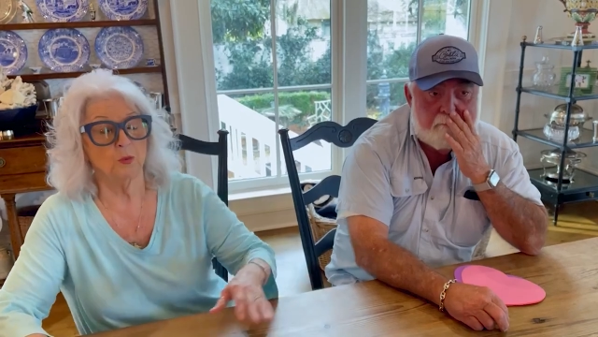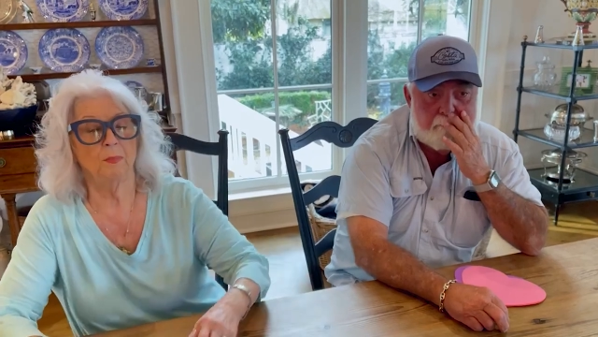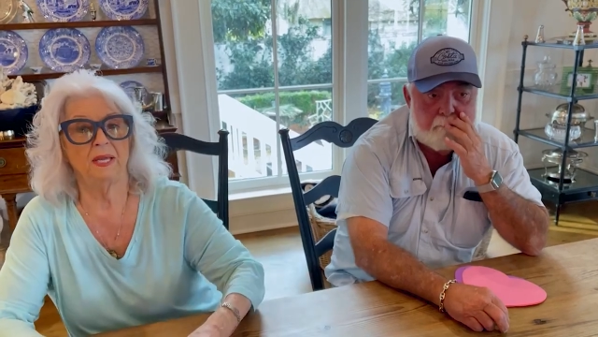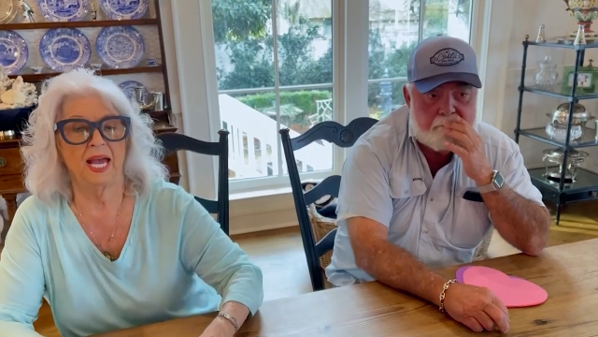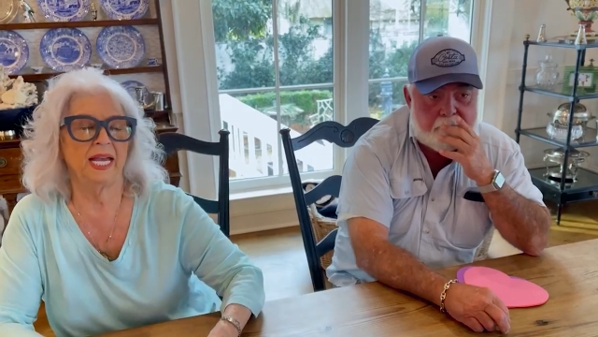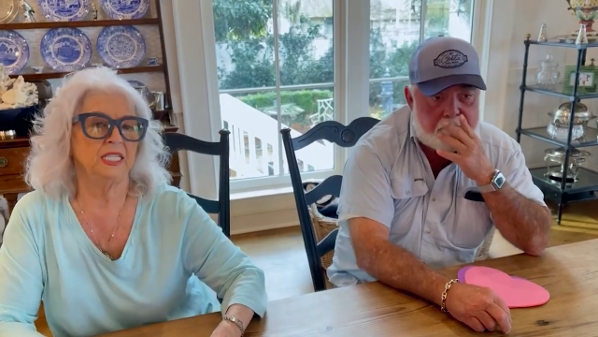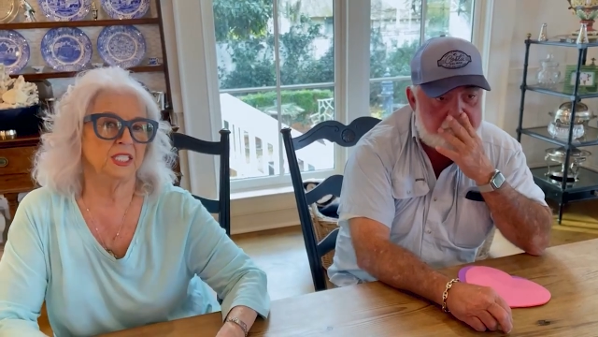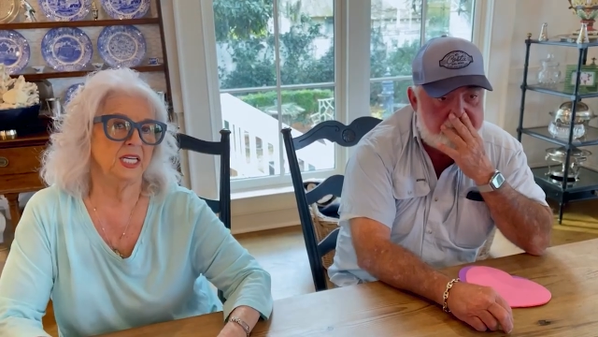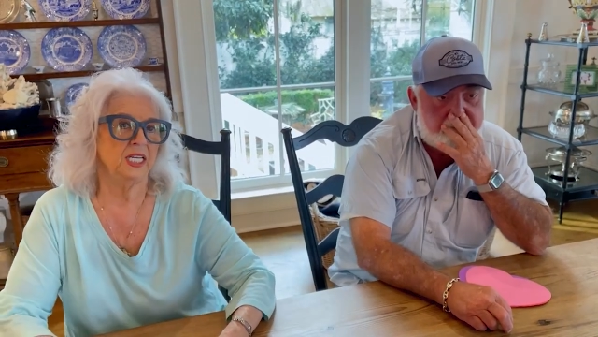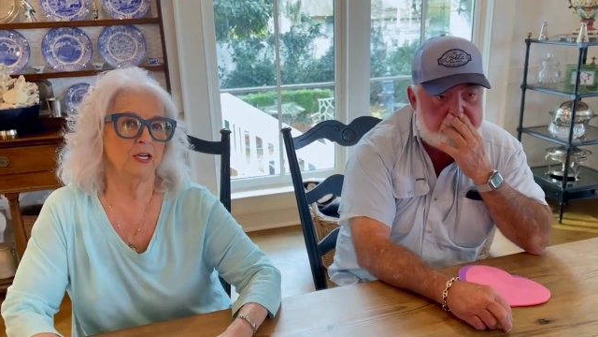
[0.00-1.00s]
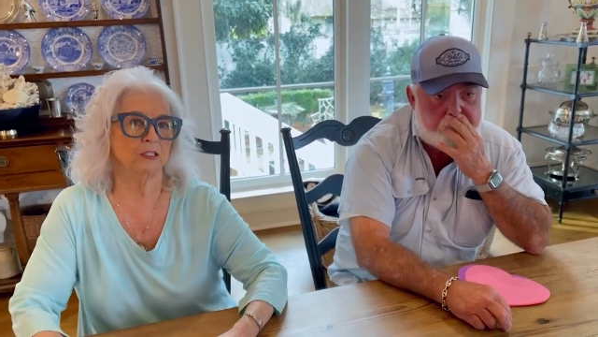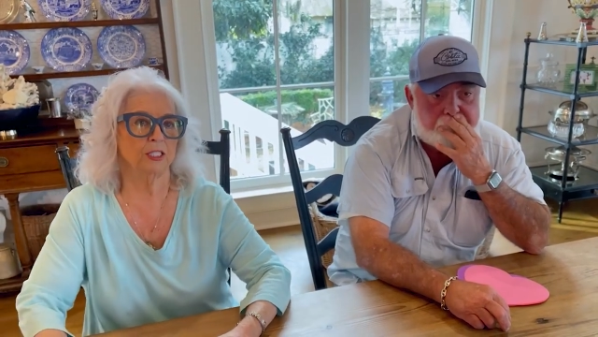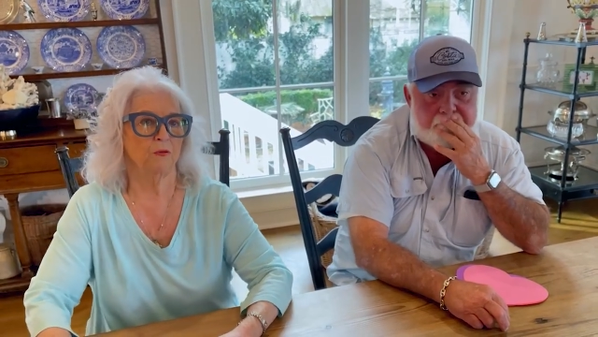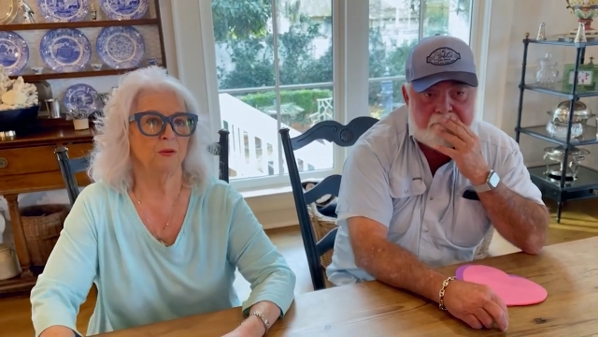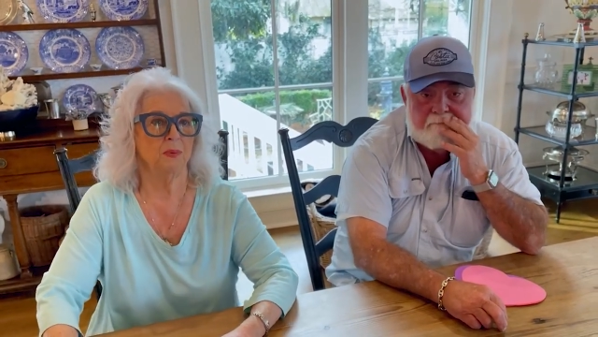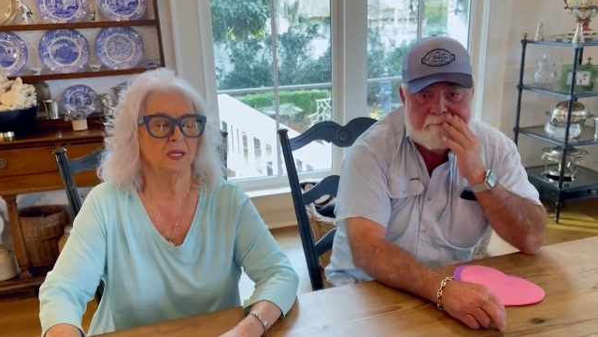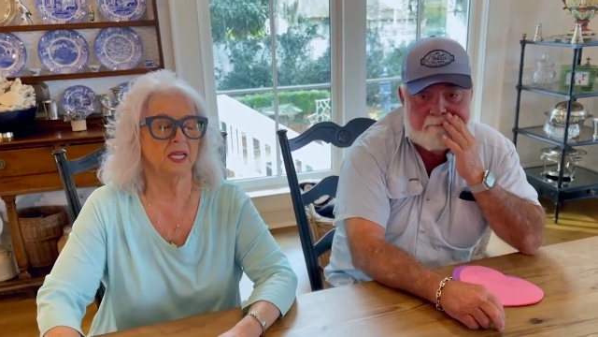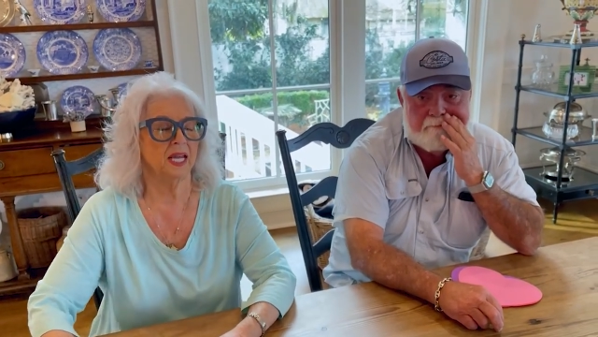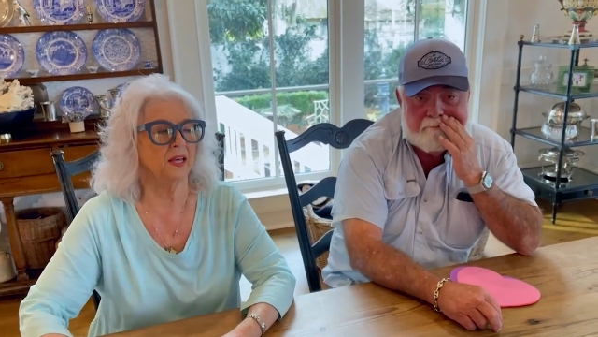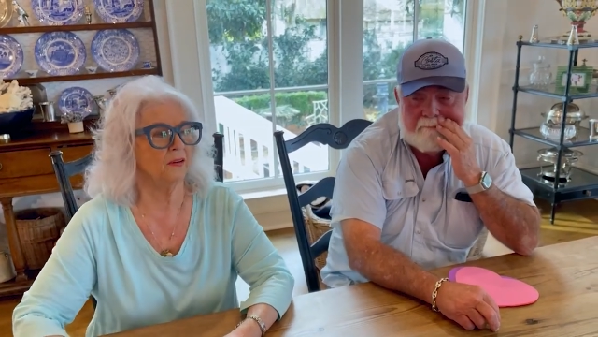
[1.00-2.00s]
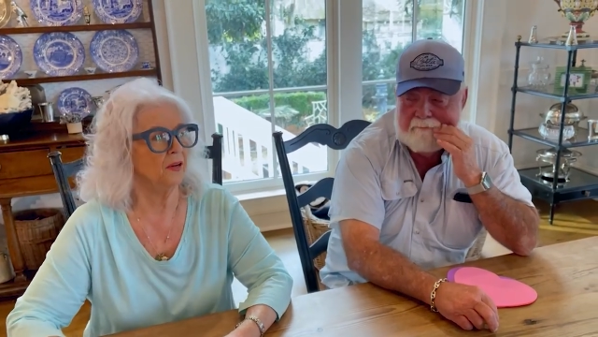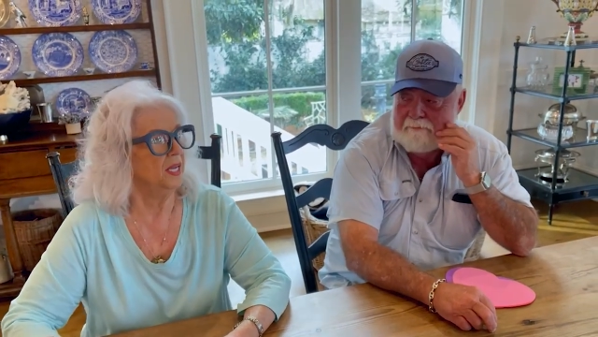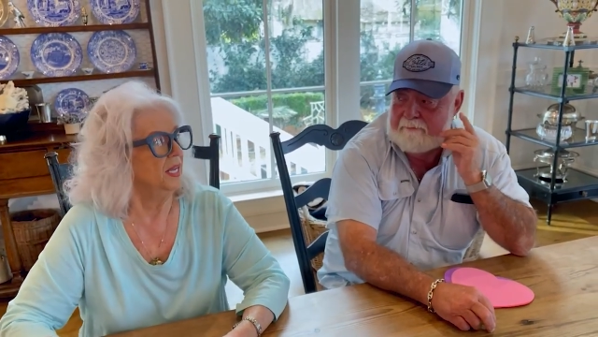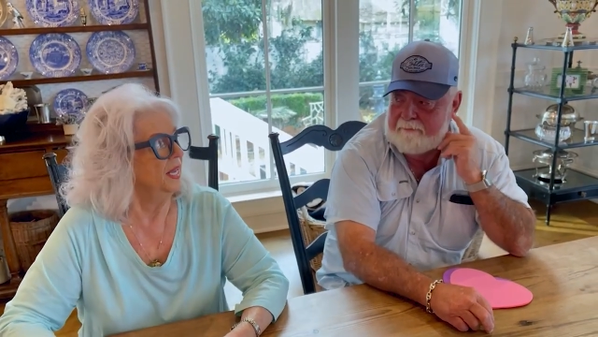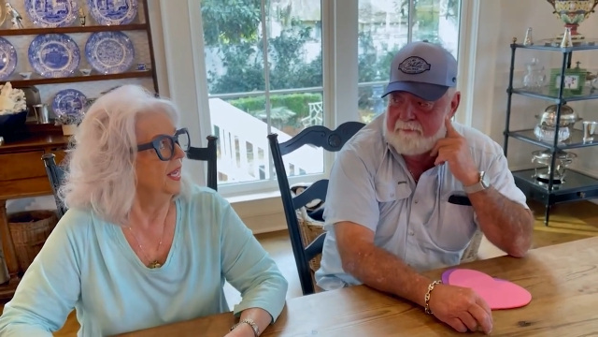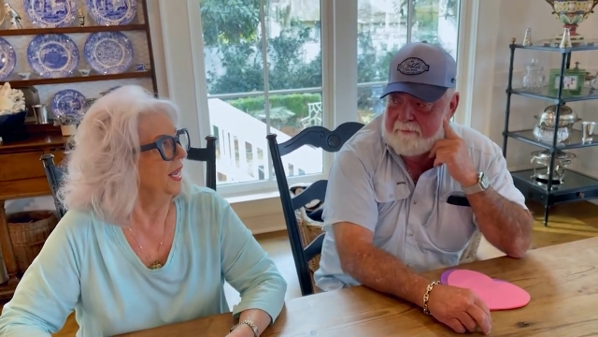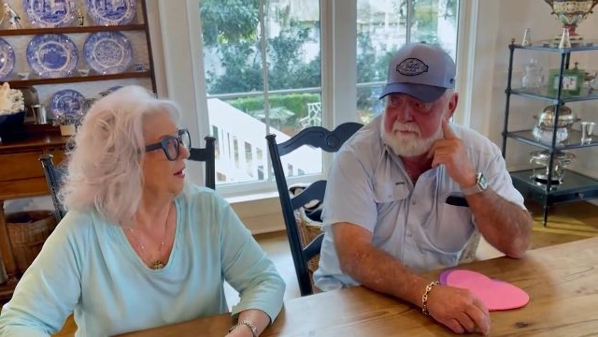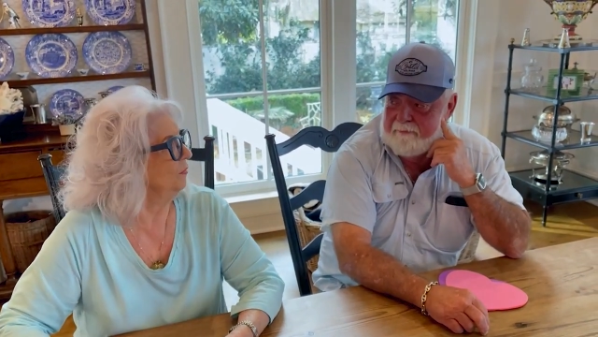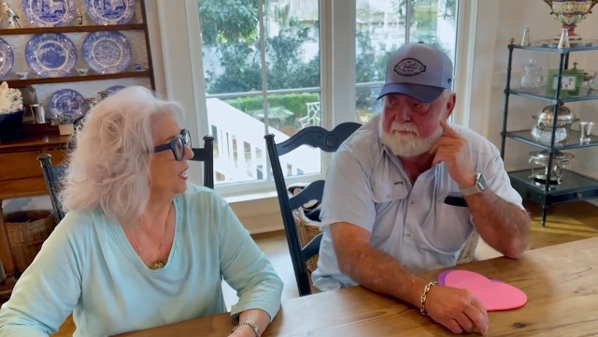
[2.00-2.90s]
Speaker 1: will be 18 years that we've been together and